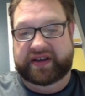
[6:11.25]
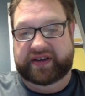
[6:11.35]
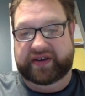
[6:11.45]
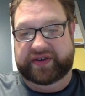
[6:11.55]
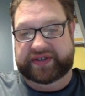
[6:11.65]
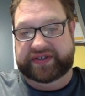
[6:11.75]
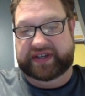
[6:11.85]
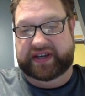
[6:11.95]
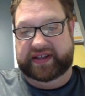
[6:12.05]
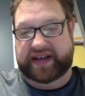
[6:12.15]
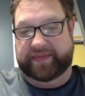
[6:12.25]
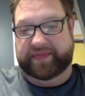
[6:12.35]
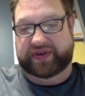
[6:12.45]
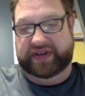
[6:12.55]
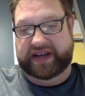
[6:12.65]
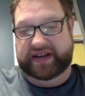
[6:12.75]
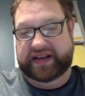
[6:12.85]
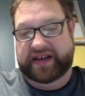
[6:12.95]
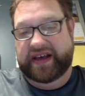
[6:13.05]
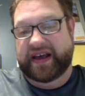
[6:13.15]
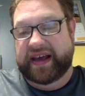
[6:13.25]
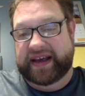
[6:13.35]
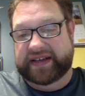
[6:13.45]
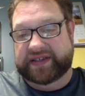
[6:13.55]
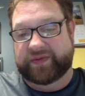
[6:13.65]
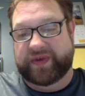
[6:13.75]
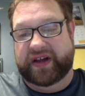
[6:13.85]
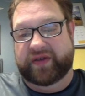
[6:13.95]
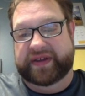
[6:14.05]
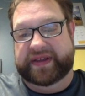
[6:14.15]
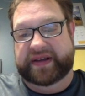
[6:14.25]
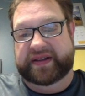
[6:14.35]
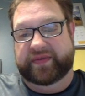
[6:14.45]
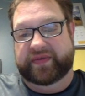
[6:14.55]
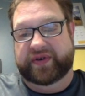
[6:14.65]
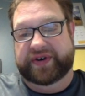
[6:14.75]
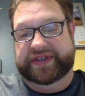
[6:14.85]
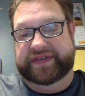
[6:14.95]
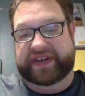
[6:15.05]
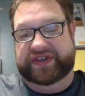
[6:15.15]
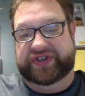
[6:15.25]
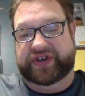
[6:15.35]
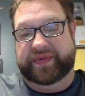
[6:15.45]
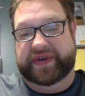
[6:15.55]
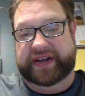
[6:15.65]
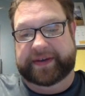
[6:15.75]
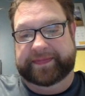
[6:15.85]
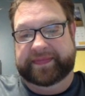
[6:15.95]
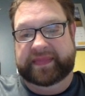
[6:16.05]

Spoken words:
You can also see that Berlin is well within the borders of East Germany,